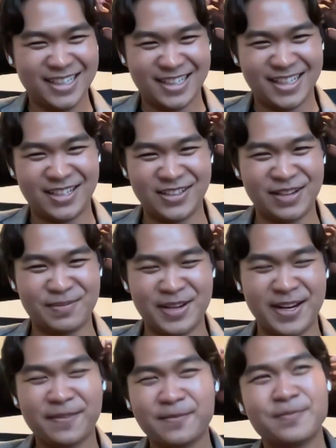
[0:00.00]
Like looking
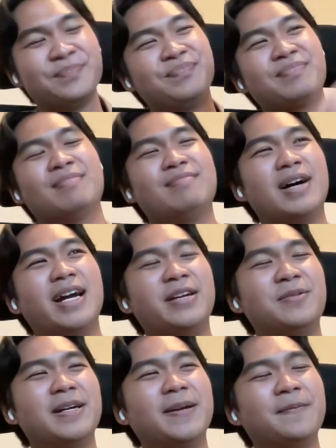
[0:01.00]
back. But
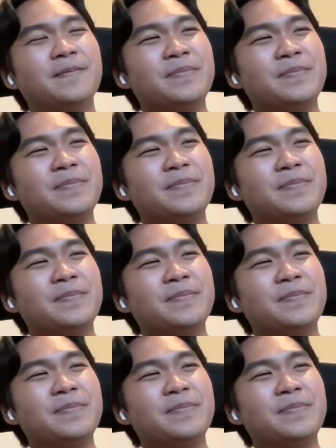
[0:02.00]
anyway.